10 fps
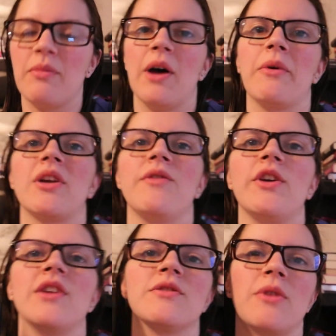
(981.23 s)
But I want to give
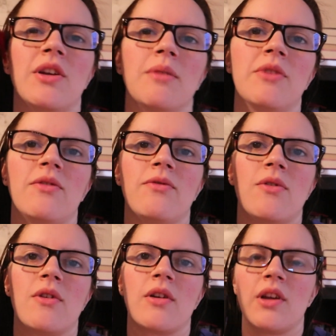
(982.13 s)
you guys a reading update
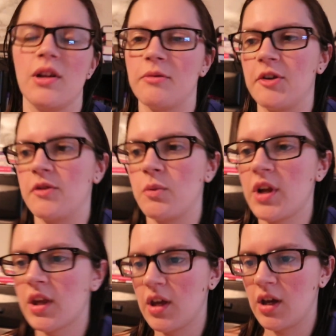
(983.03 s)
for Kingdom of the
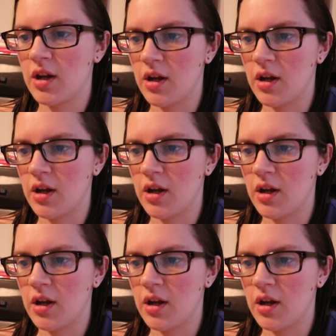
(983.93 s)
Wicked.